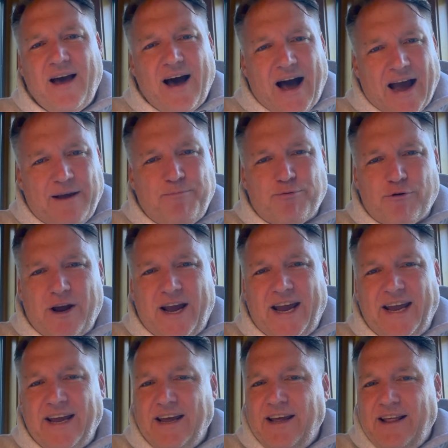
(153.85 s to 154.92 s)
I
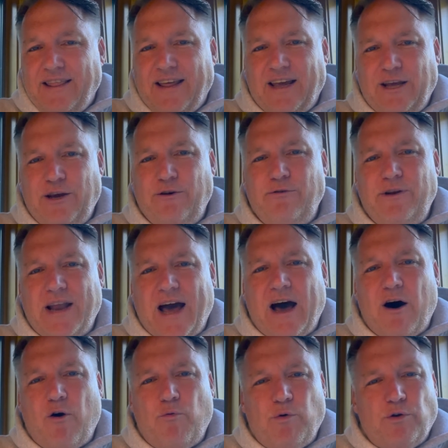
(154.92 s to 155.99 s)
pray that you
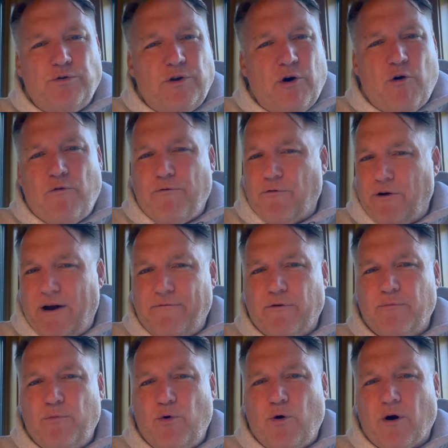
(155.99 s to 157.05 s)
now will know
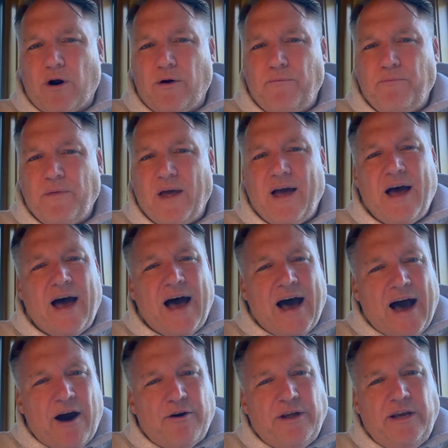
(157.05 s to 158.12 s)
forevermore,
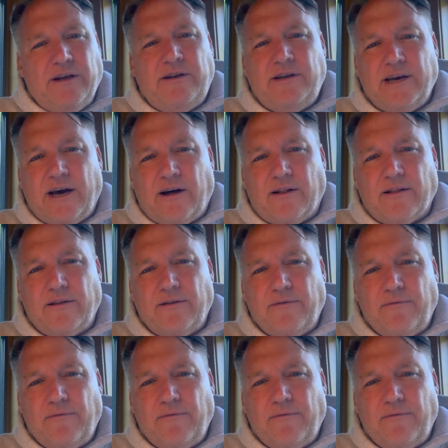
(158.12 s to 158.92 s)
how do you tell?